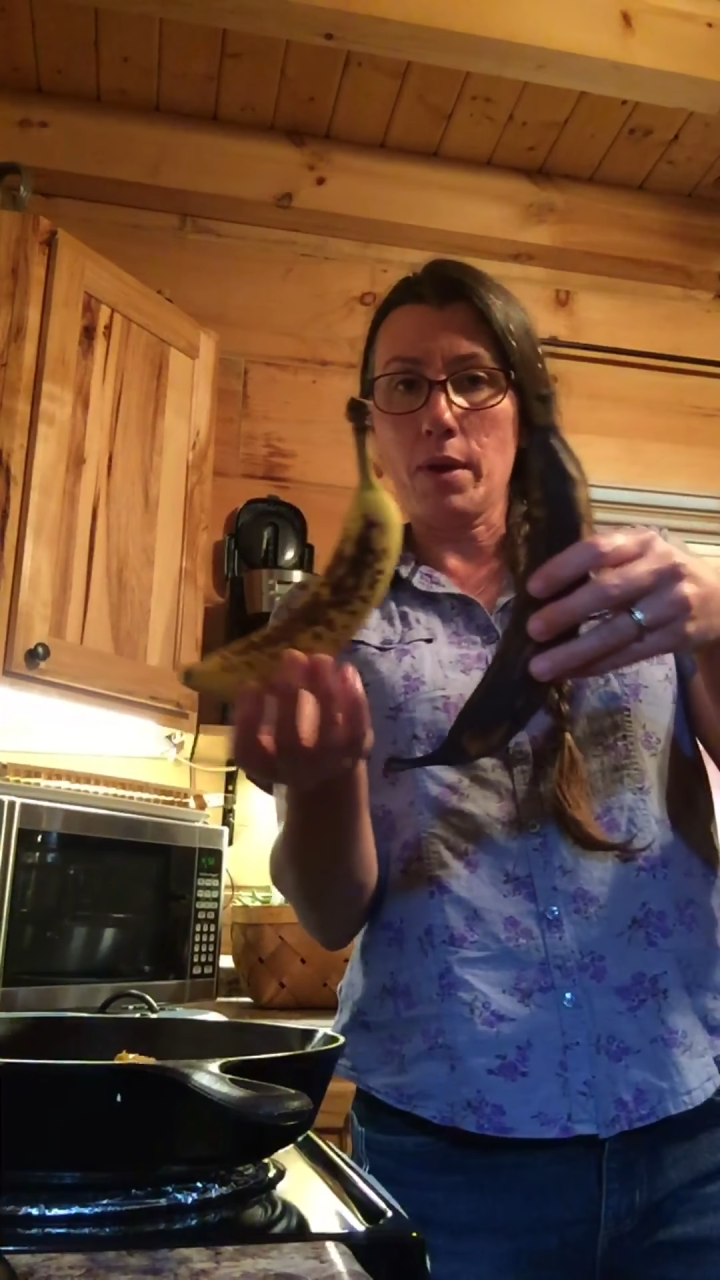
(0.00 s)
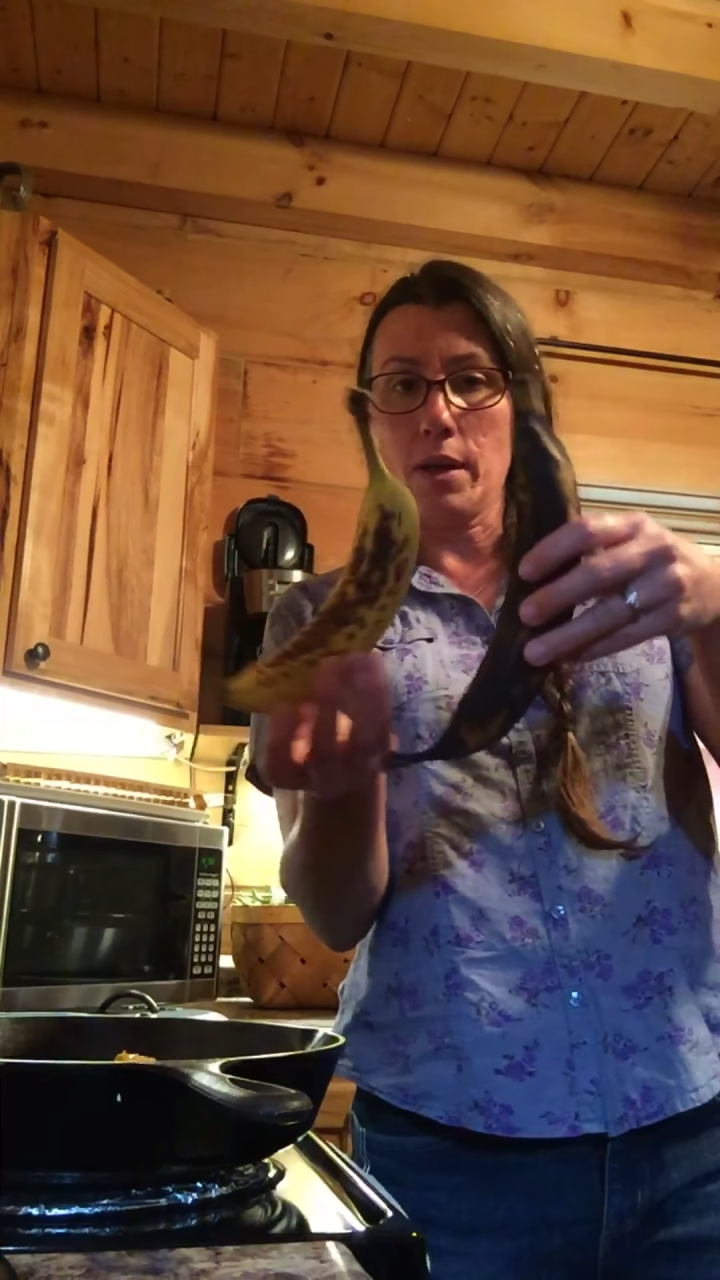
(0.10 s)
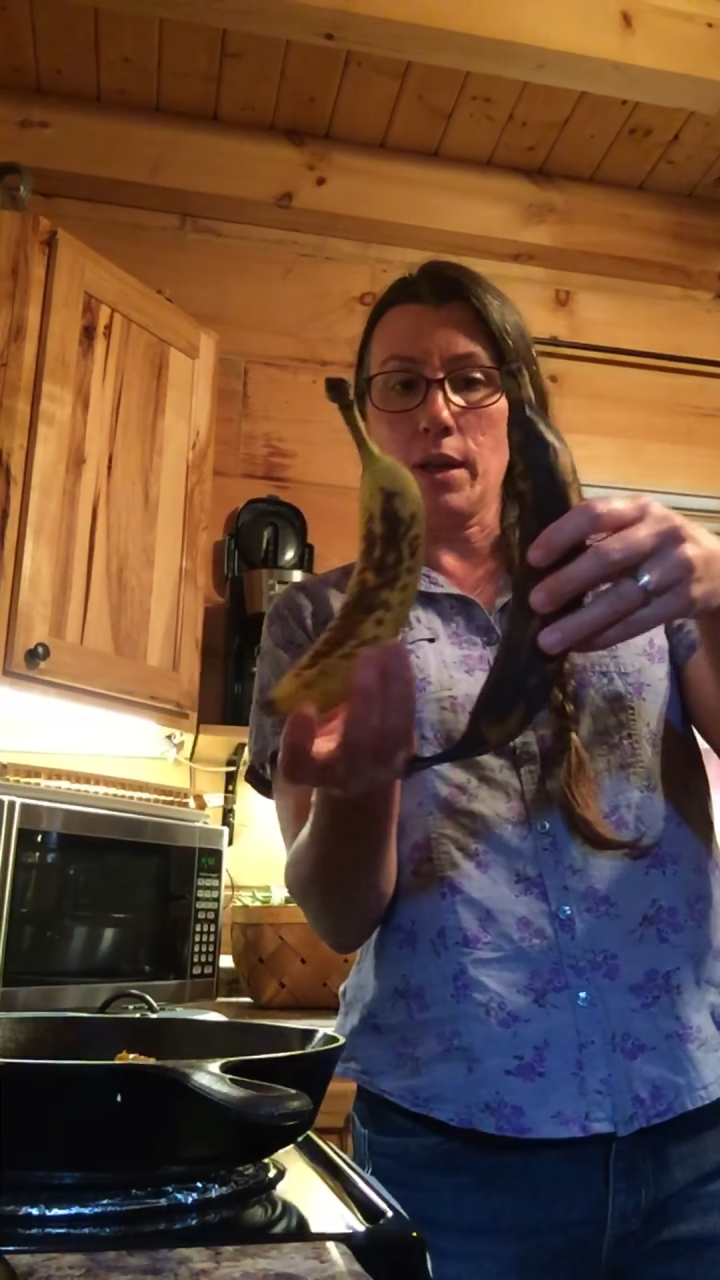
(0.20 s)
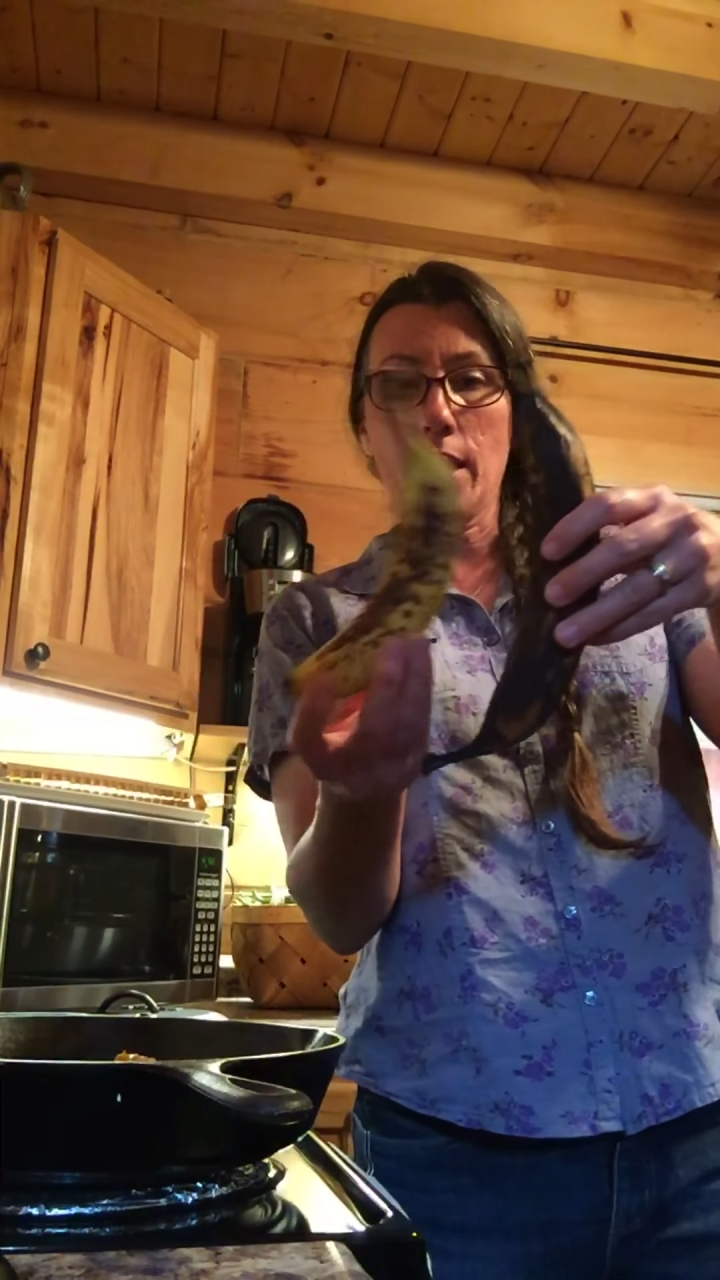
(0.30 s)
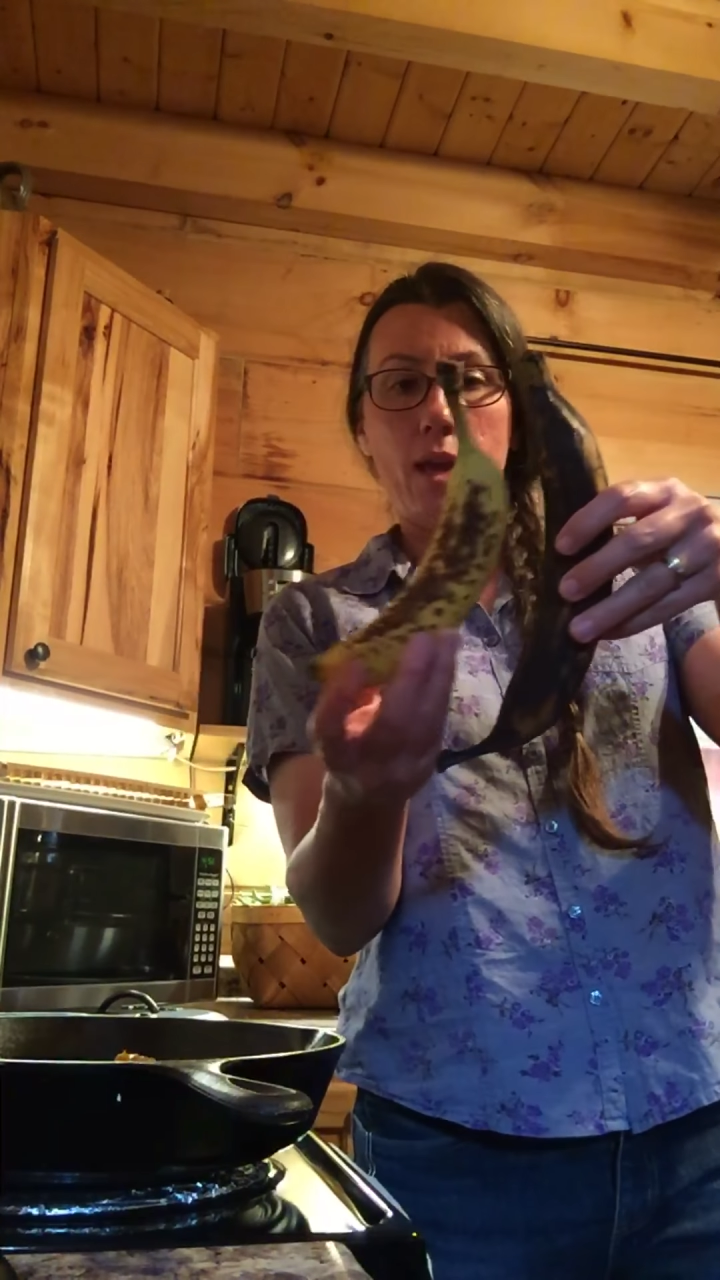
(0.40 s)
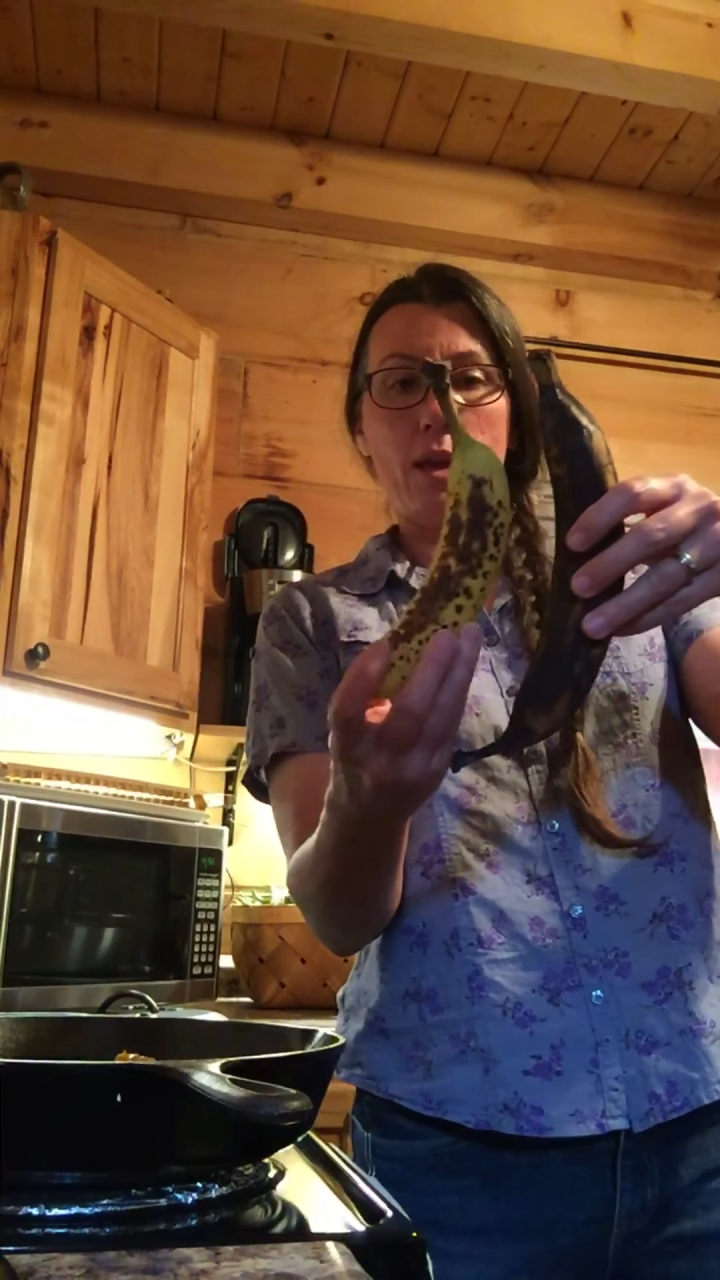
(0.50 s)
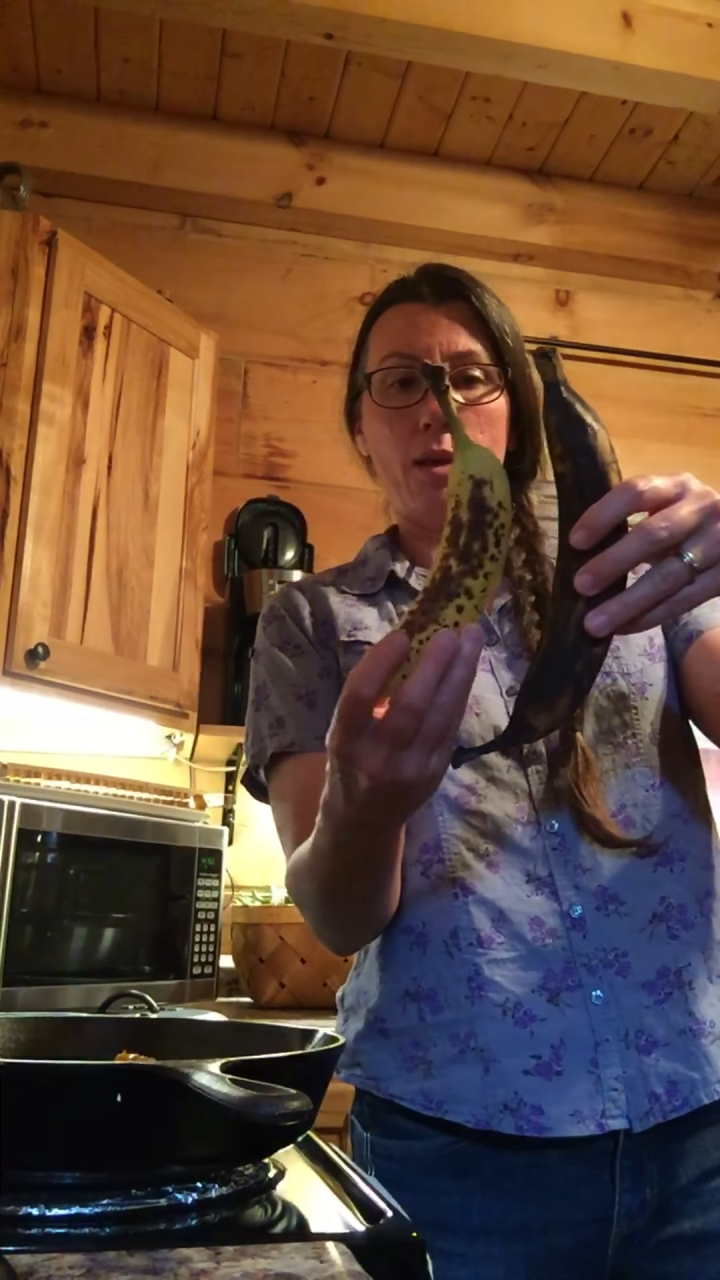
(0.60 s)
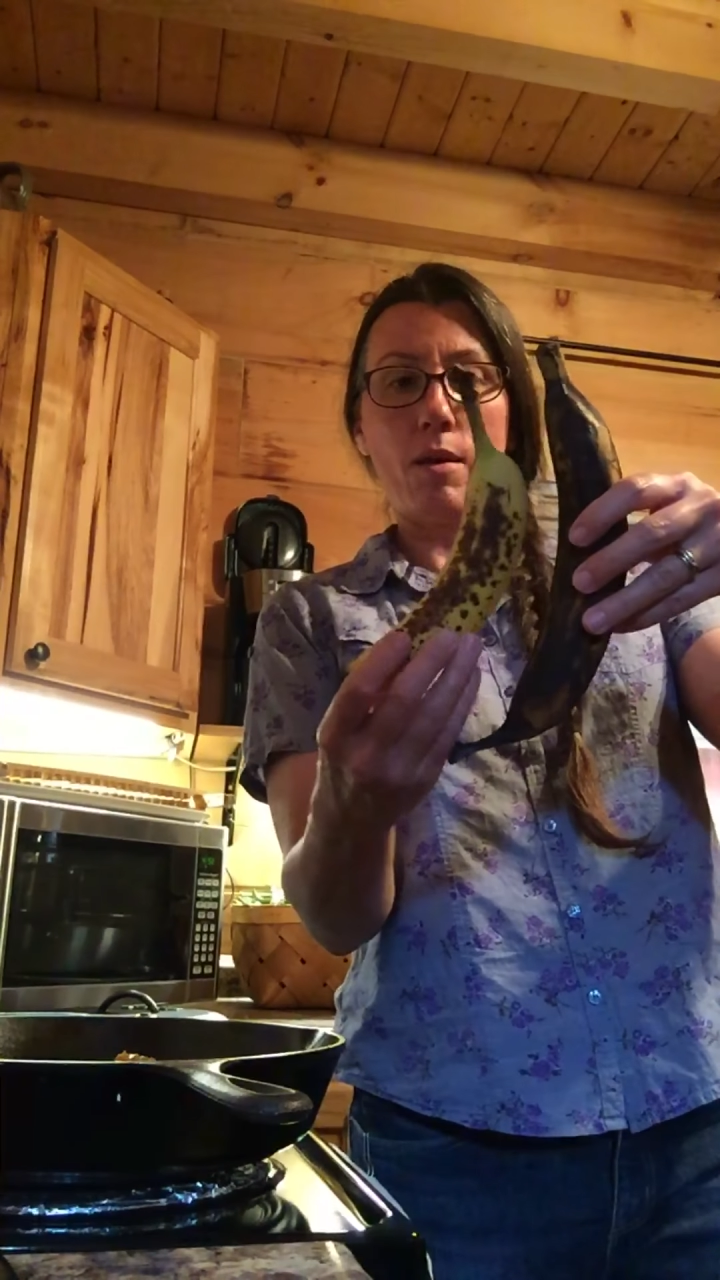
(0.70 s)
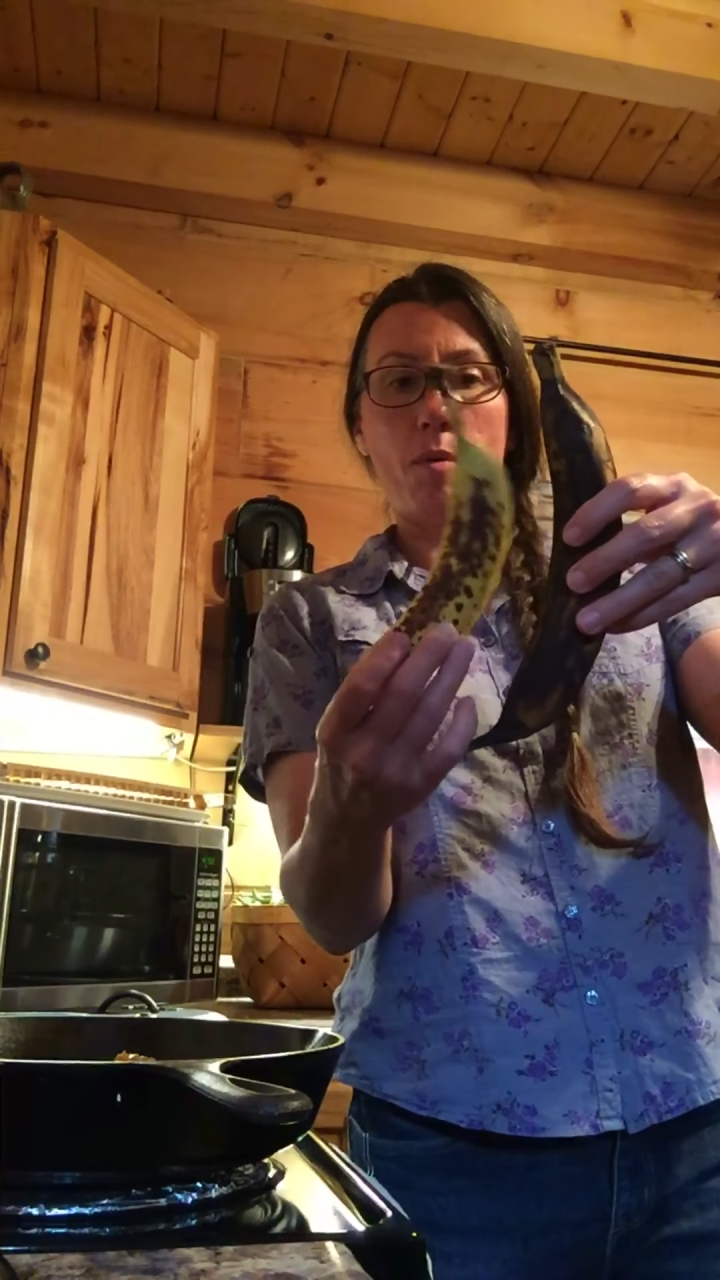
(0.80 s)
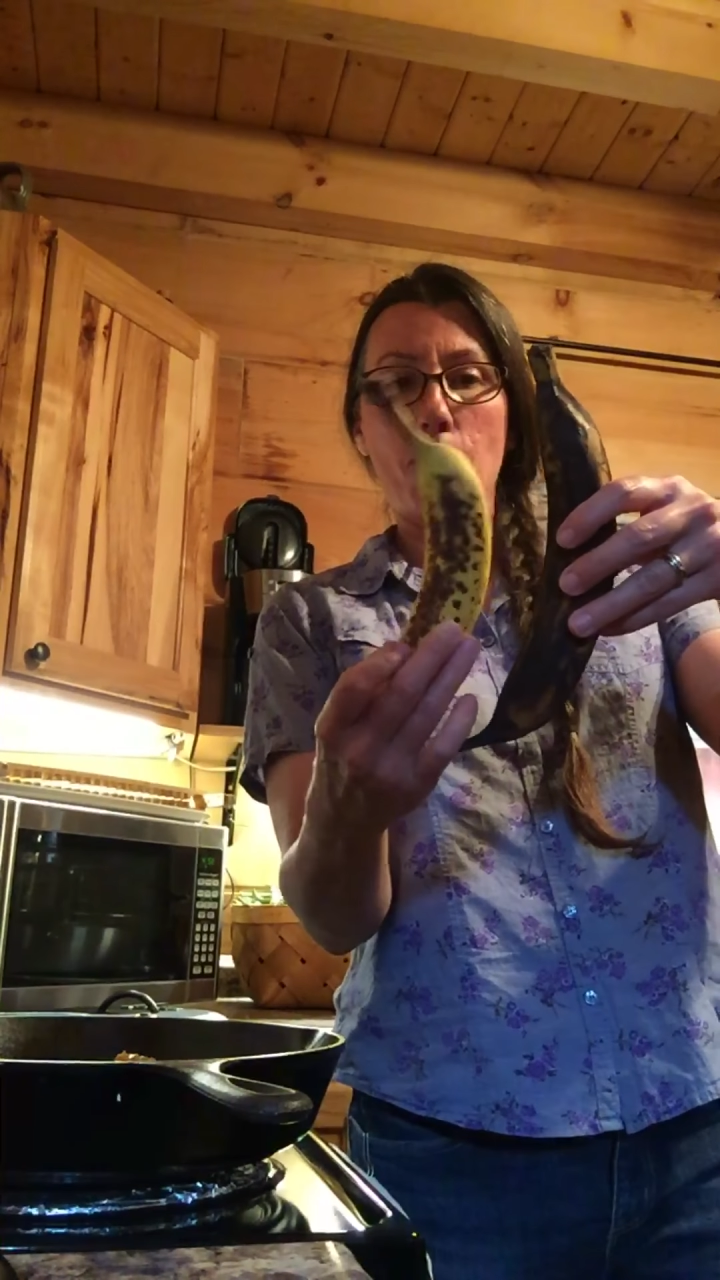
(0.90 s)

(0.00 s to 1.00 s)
but a